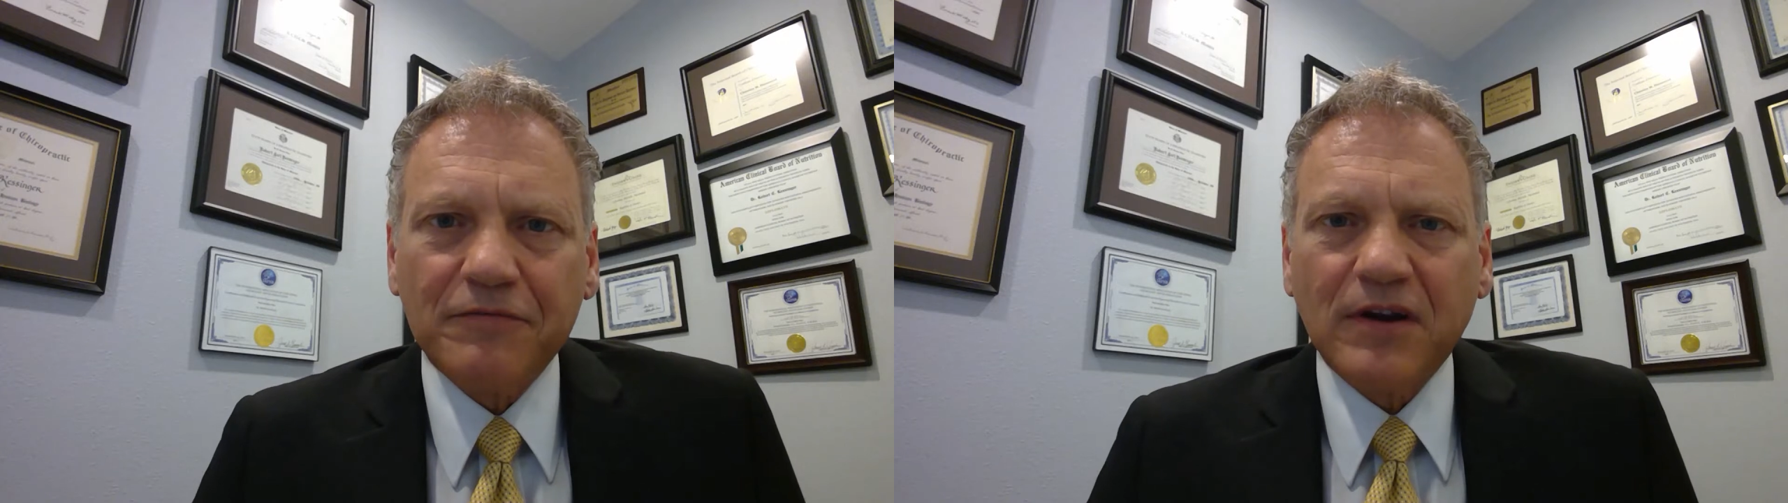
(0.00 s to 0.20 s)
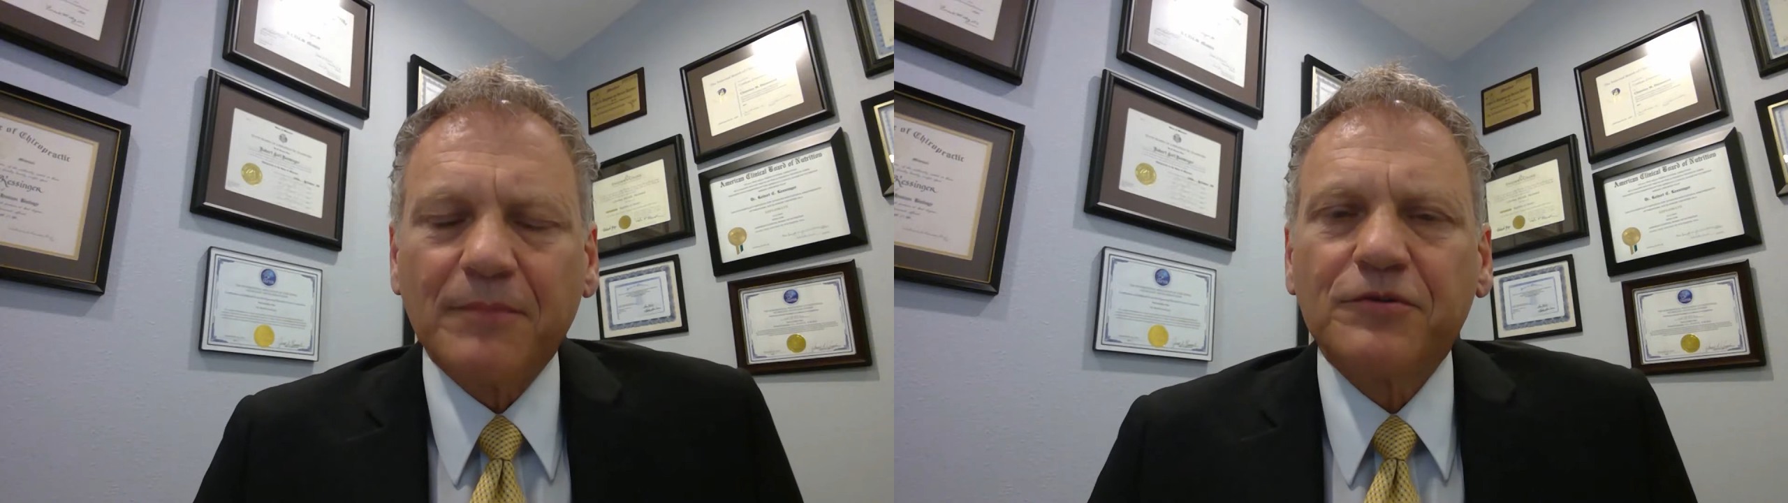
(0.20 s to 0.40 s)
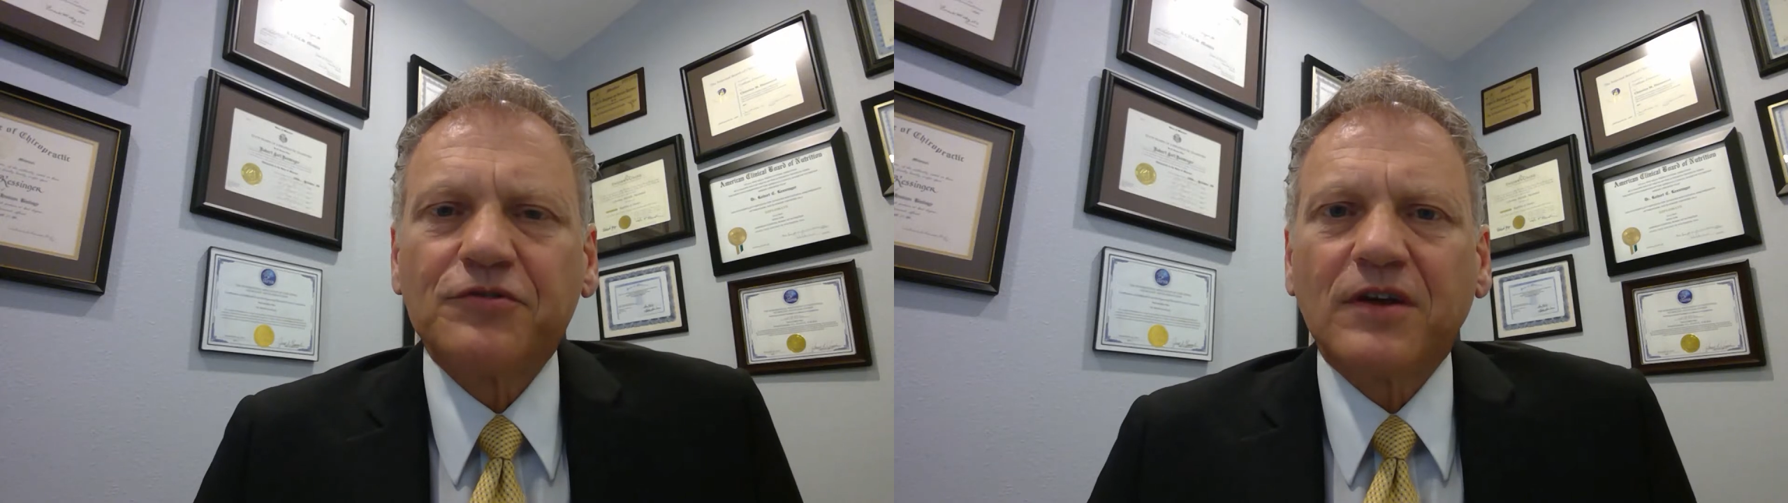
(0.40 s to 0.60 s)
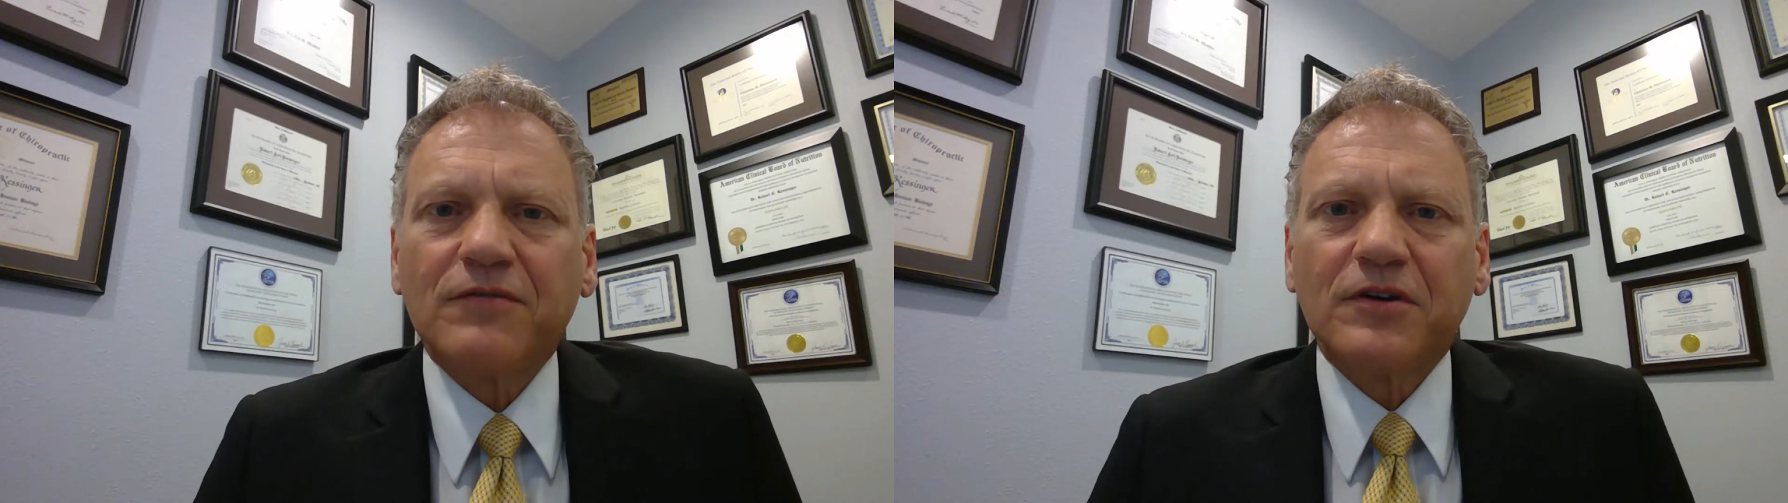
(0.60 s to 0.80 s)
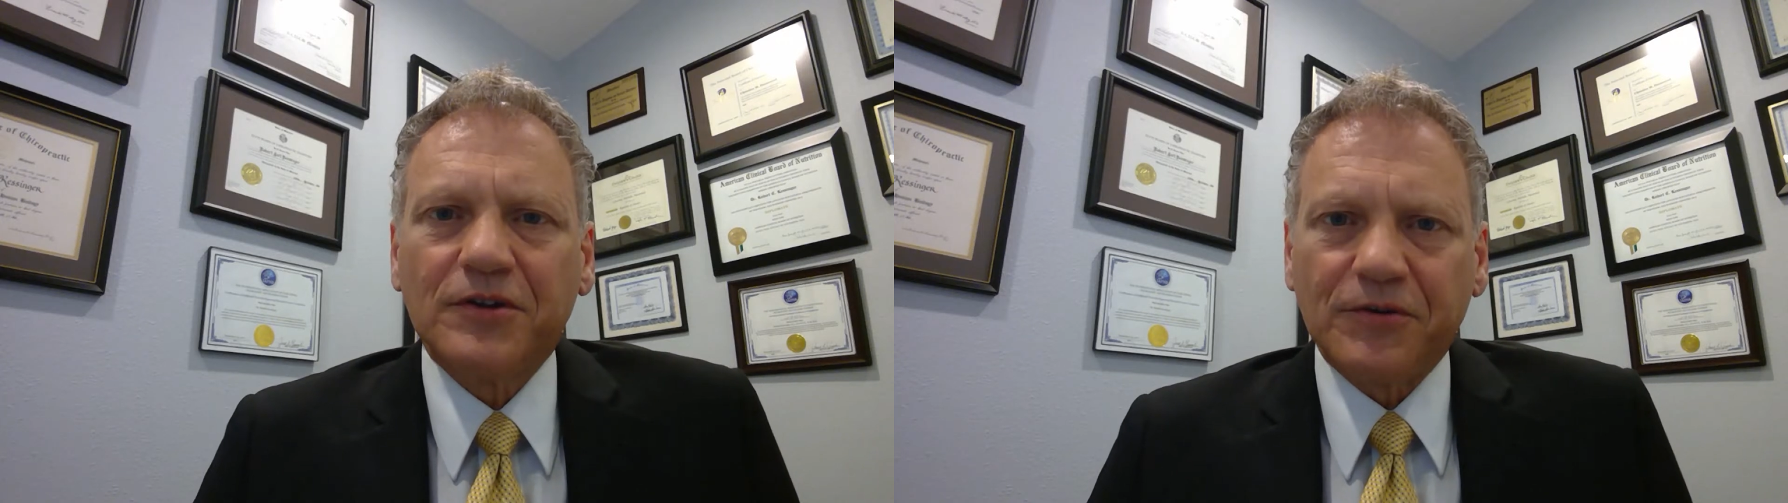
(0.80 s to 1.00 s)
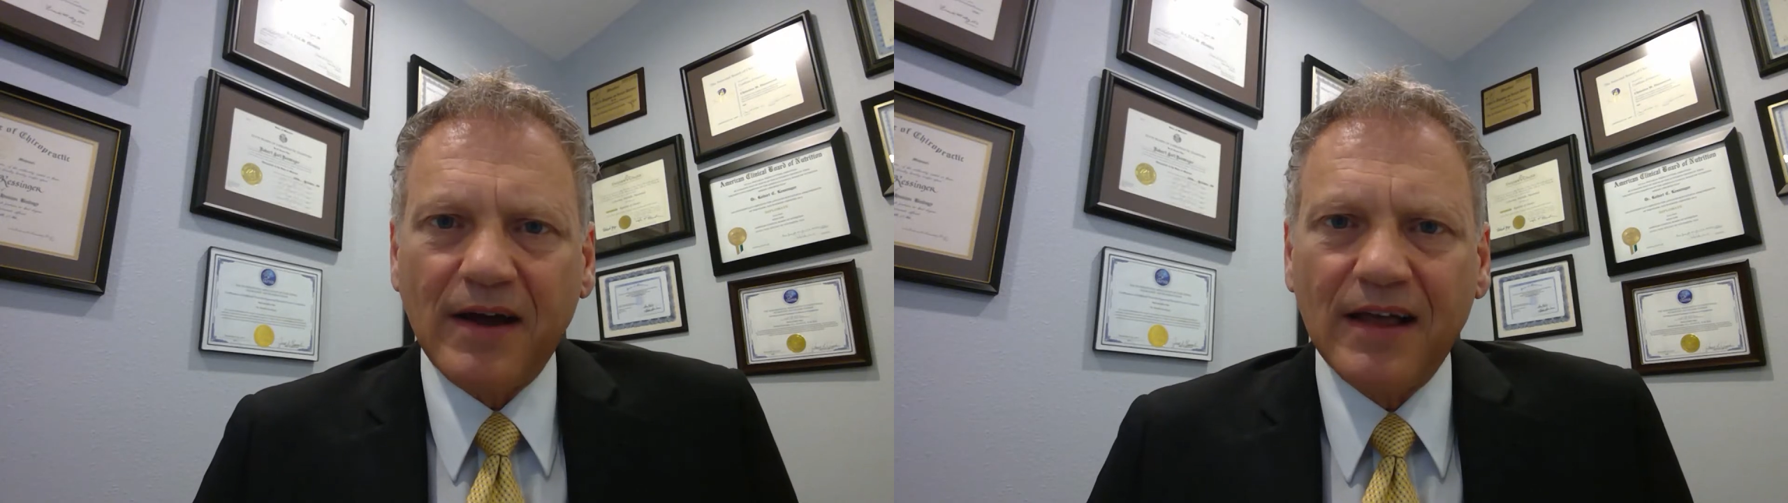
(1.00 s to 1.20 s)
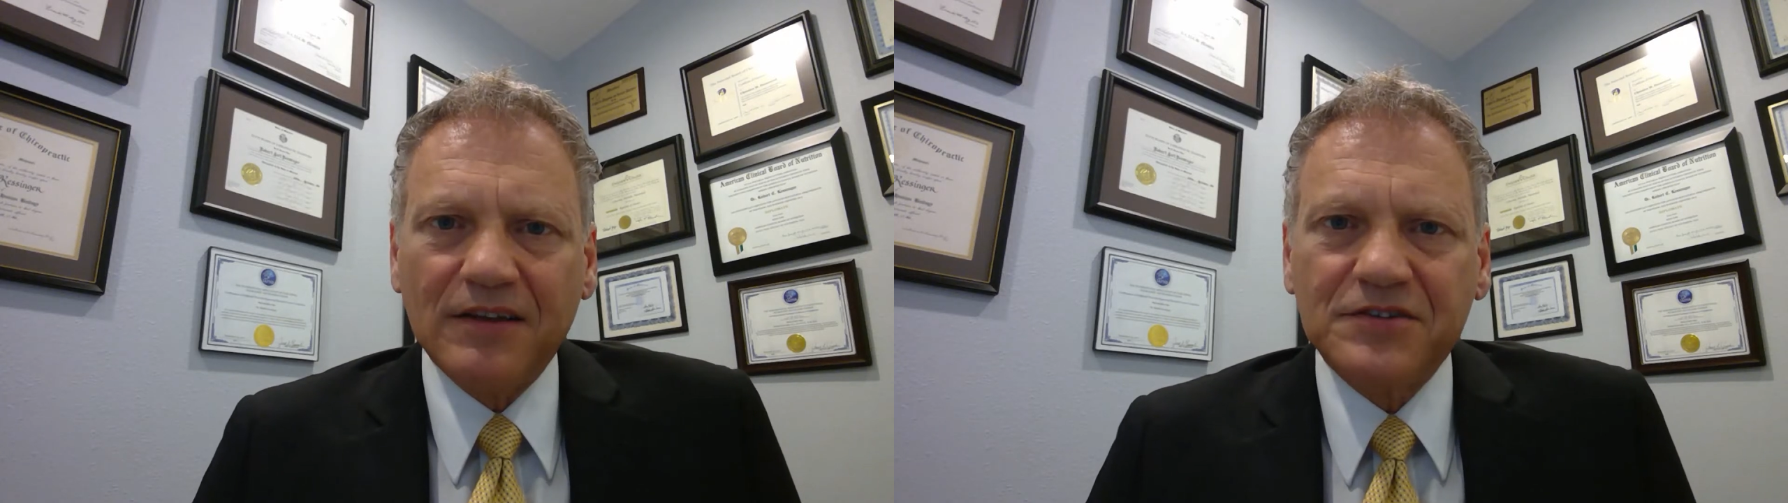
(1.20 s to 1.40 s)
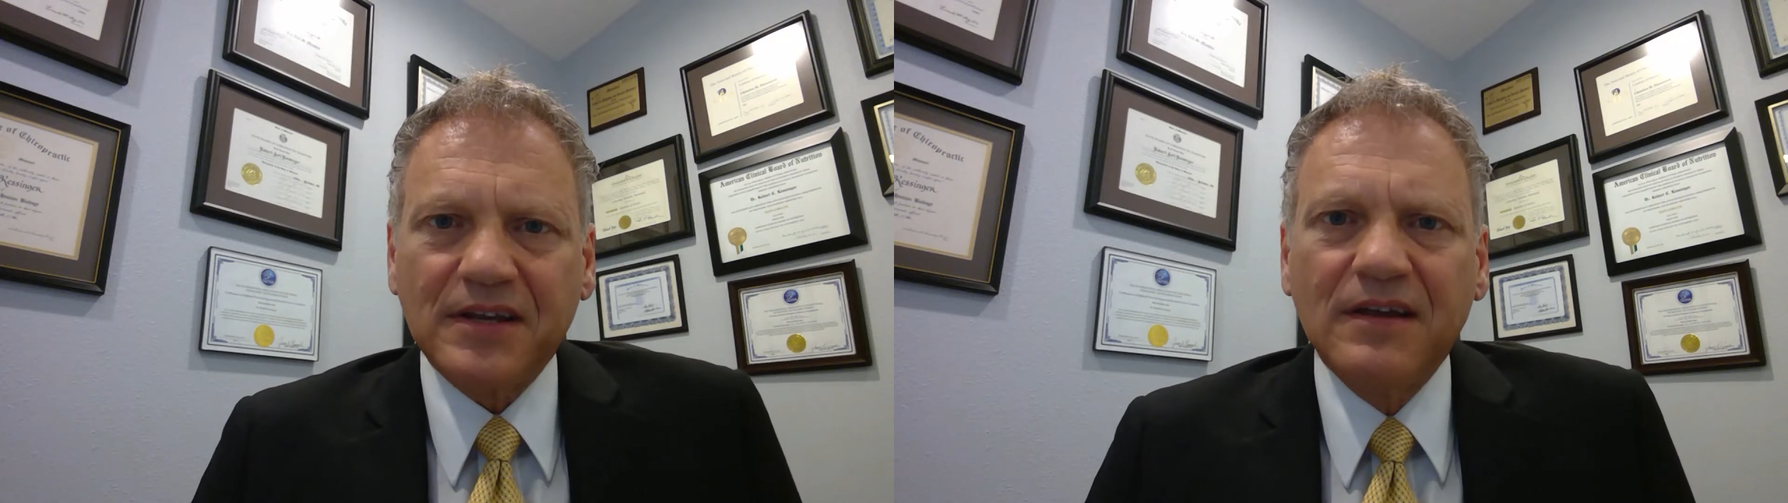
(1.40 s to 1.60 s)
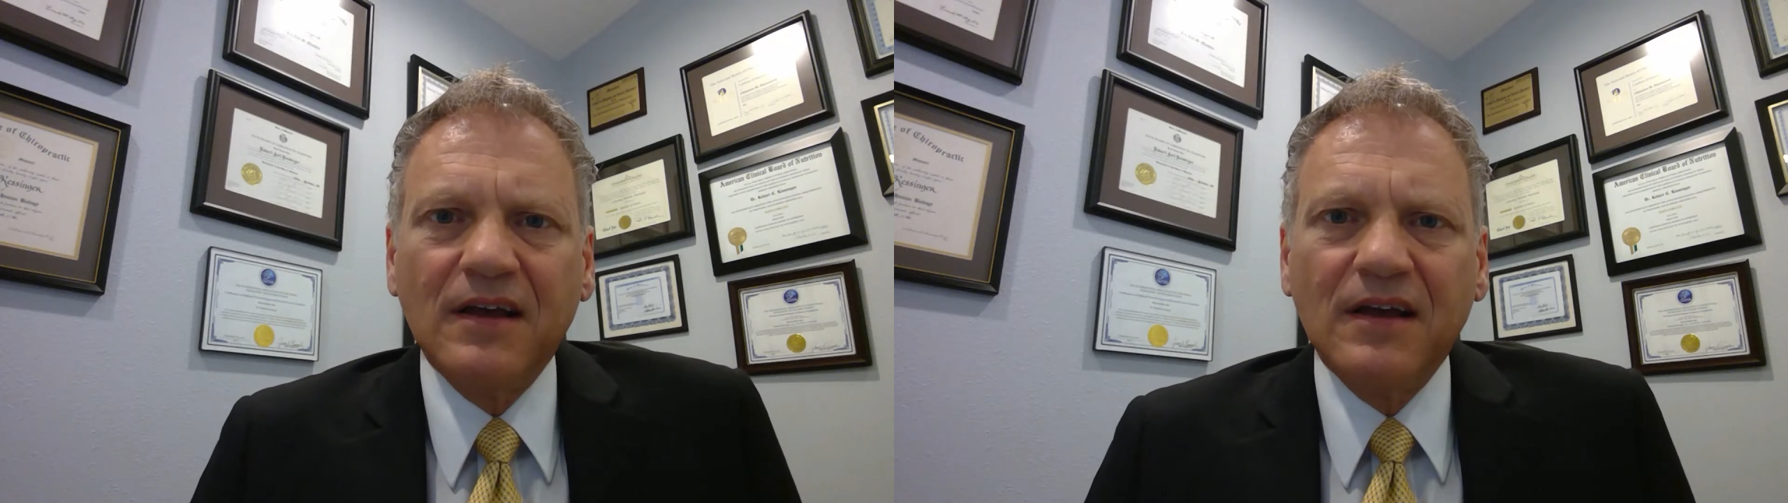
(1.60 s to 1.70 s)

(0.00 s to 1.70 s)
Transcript: upper cervical neurology